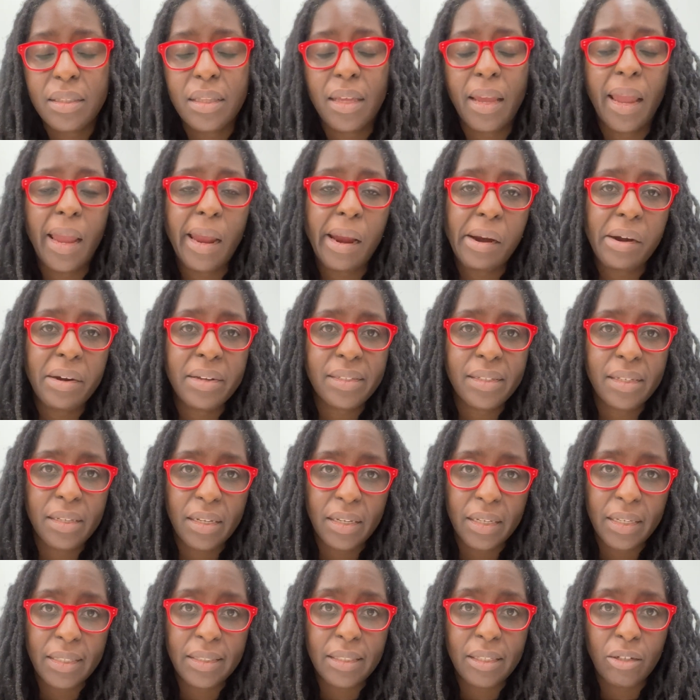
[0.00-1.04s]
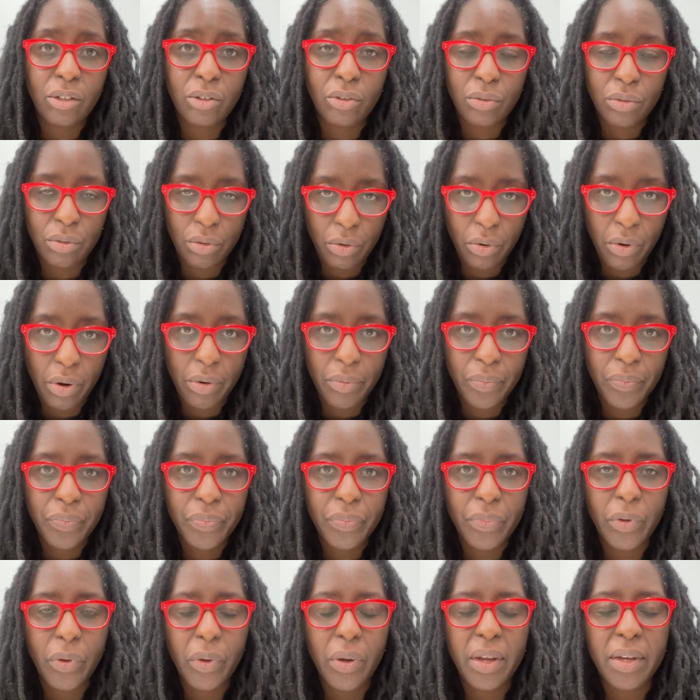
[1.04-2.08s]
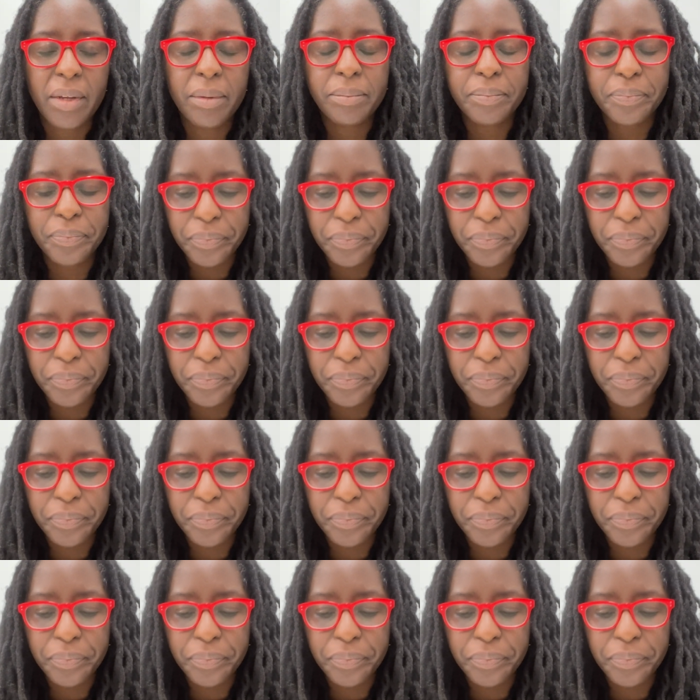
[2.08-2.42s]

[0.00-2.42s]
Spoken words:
the hair is going to continue to grow. Okay.